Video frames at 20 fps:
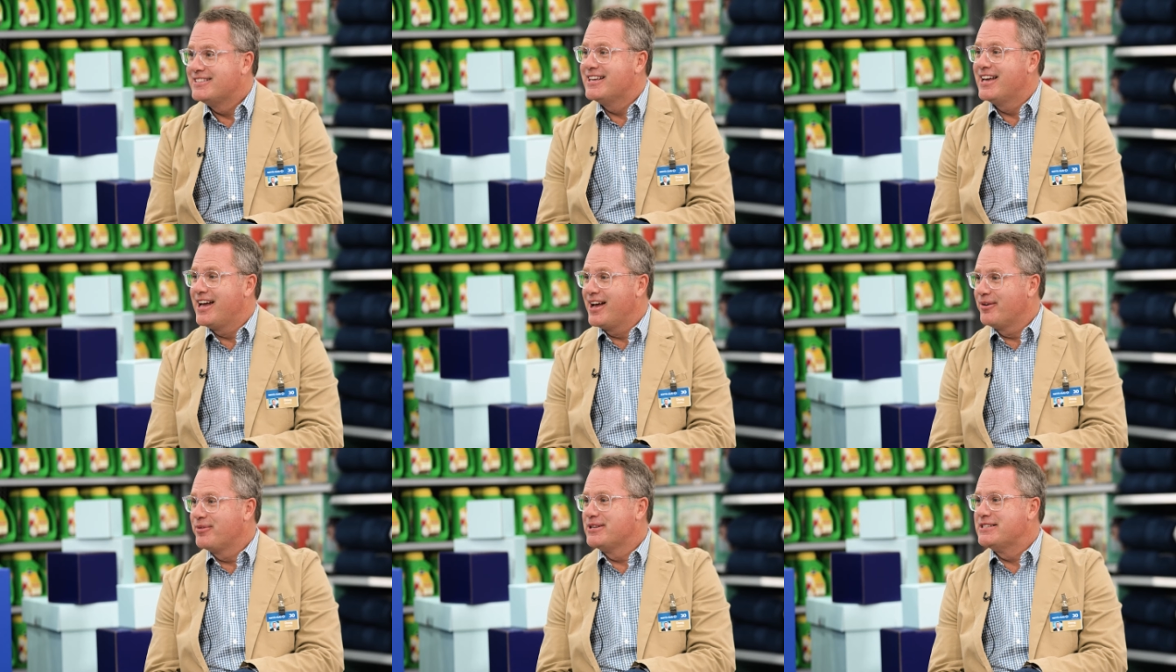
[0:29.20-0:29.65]

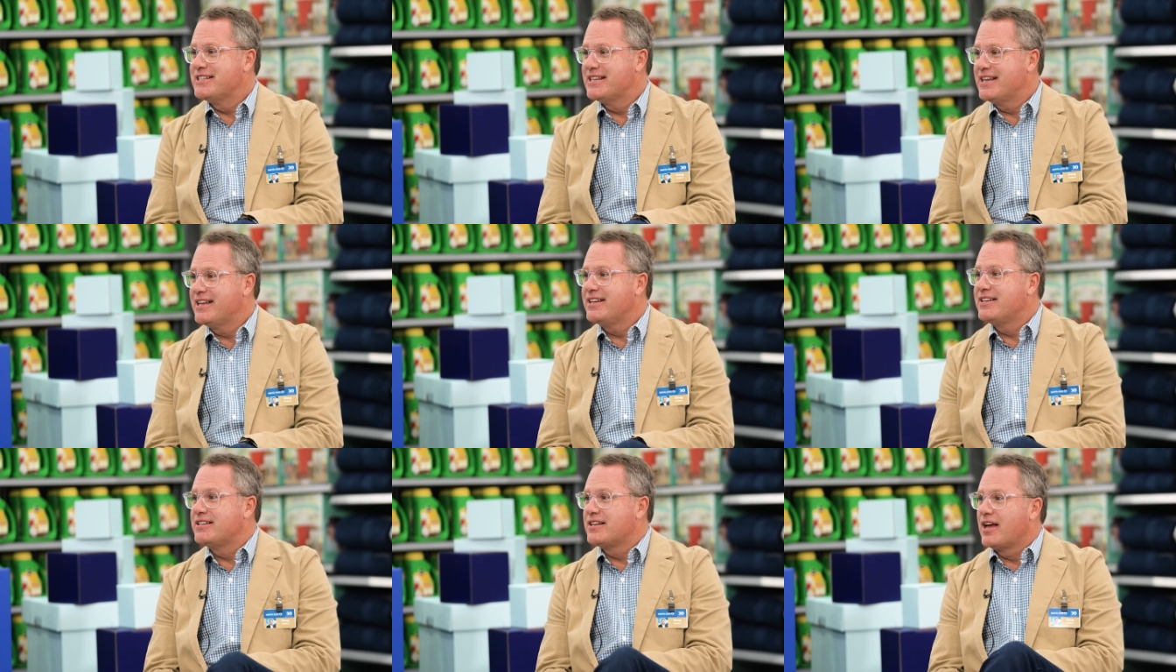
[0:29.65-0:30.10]
Yeah, we
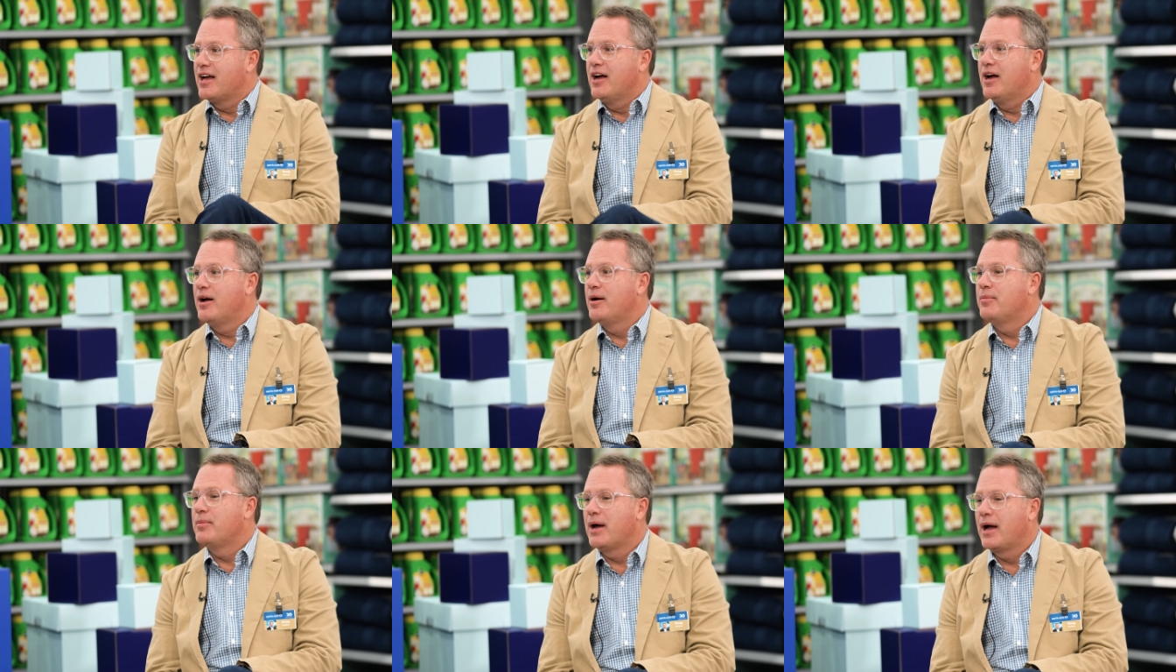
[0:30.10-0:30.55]
did.
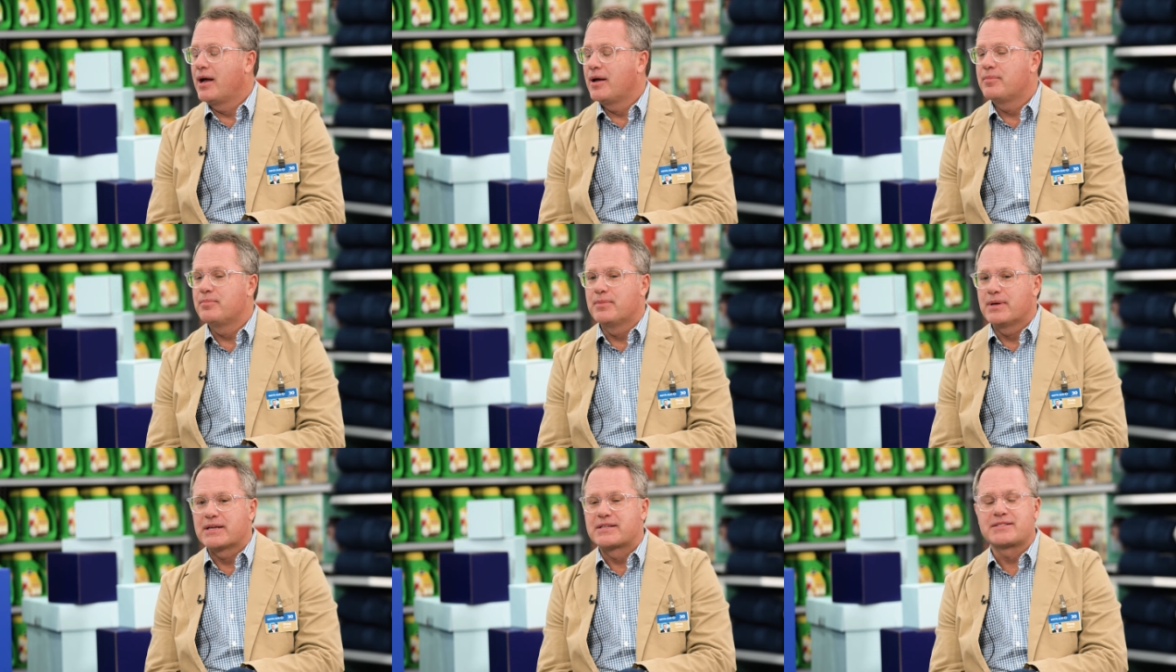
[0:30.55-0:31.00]

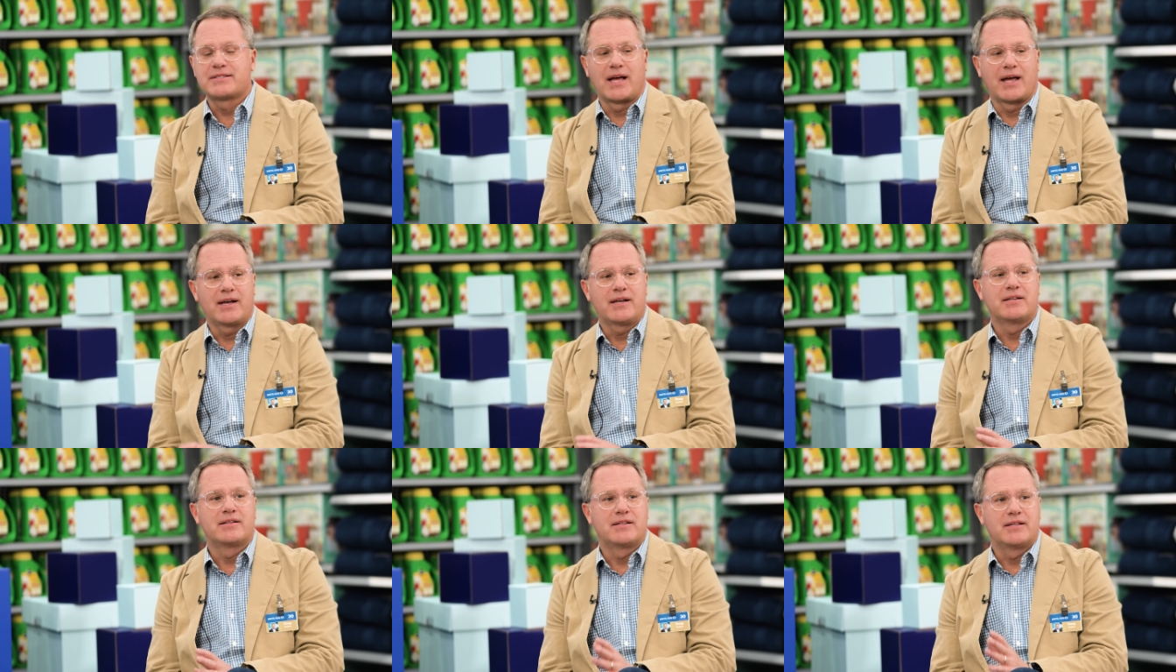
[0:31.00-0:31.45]
I'm
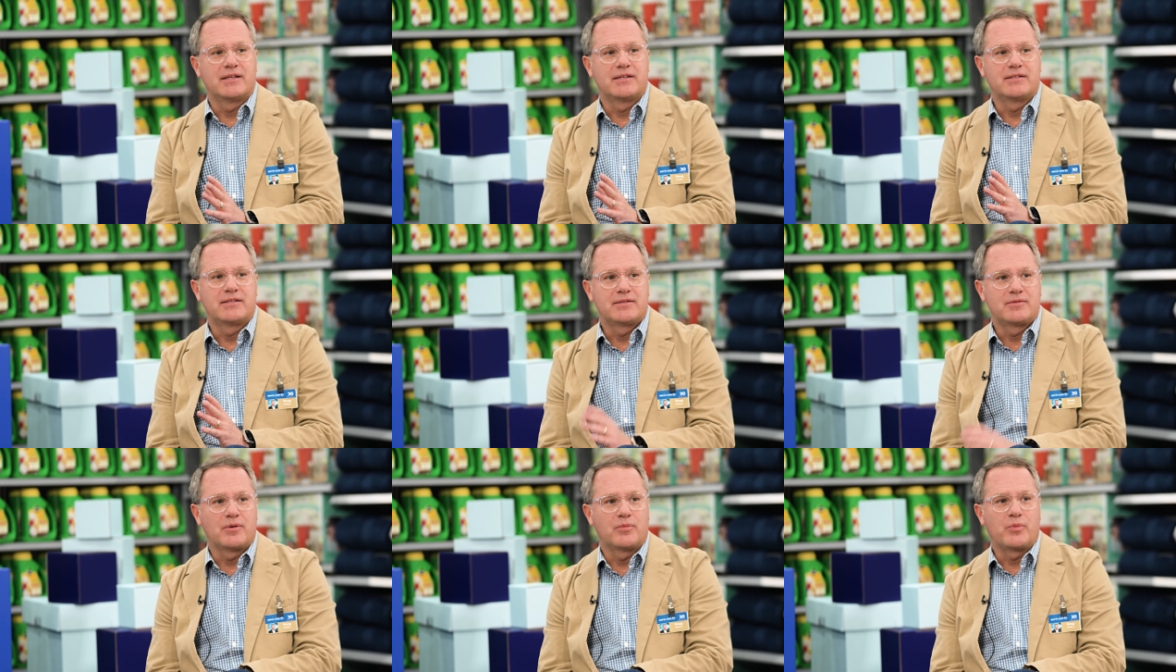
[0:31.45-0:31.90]
excited that
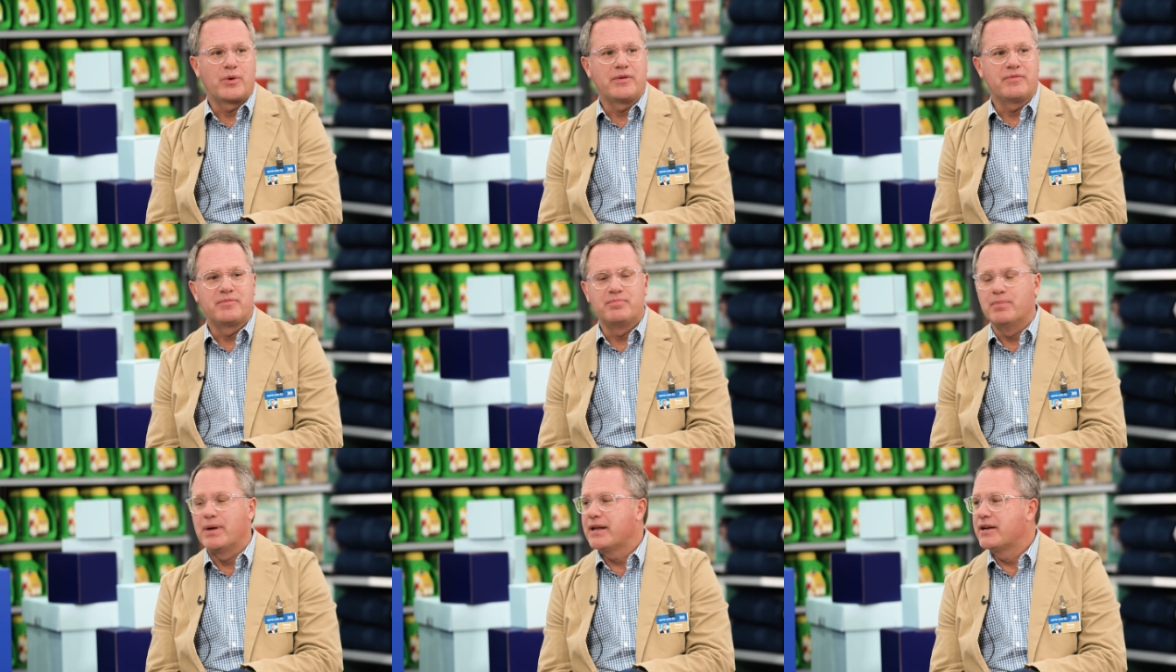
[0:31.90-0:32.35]

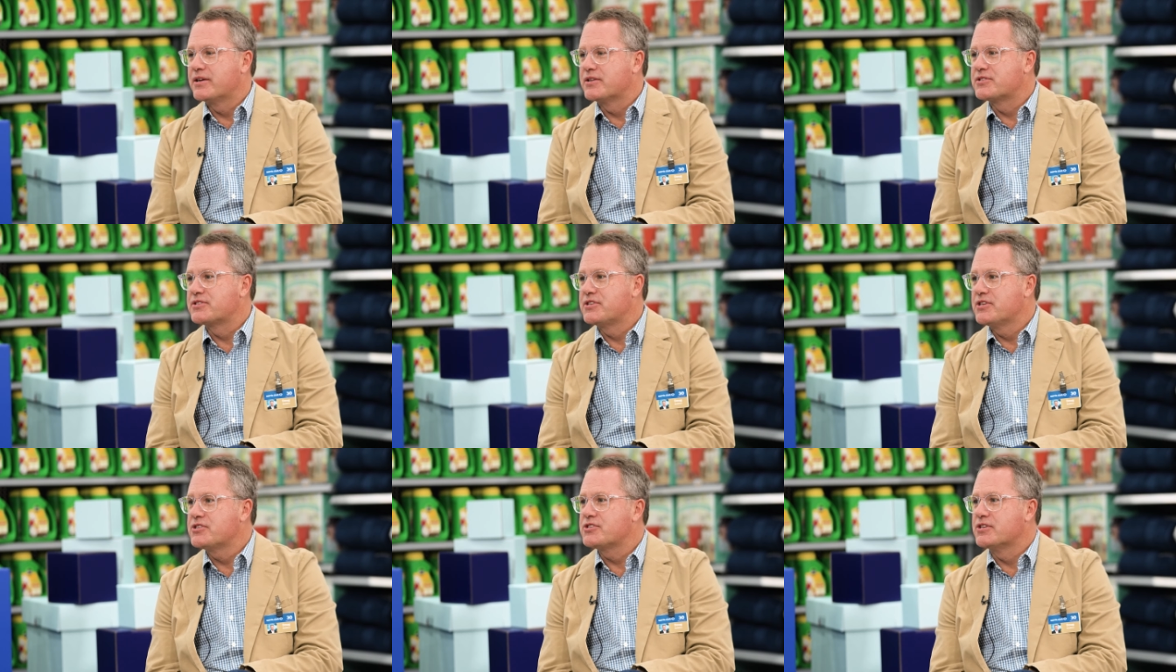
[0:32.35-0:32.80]
we made a
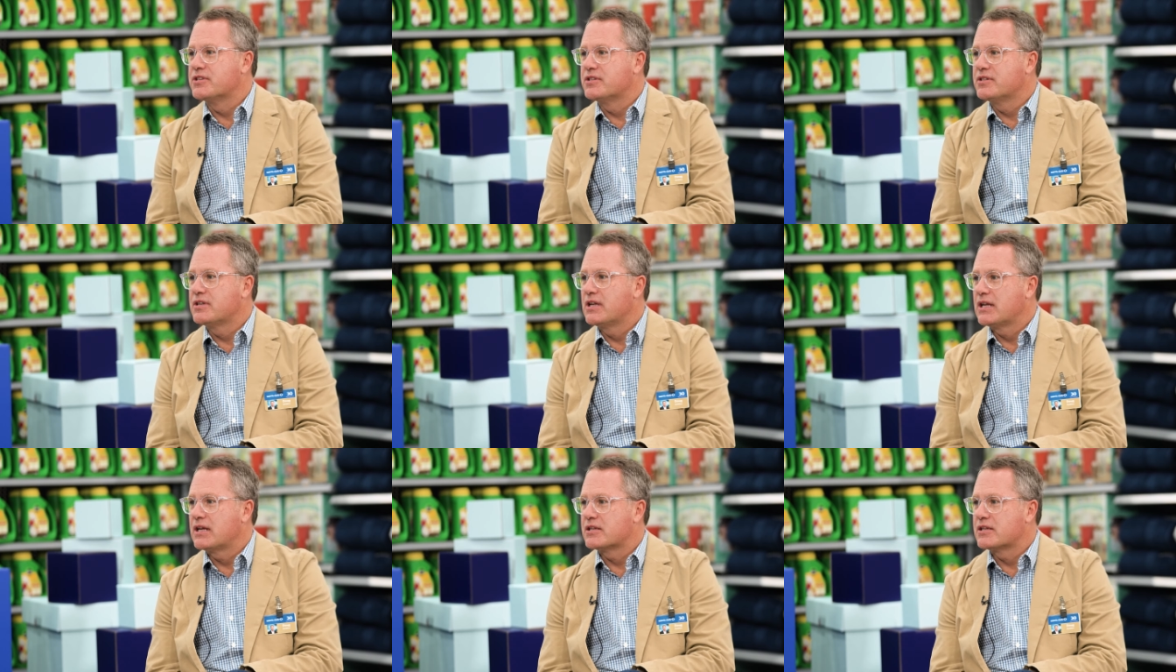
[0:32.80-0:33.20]
decision,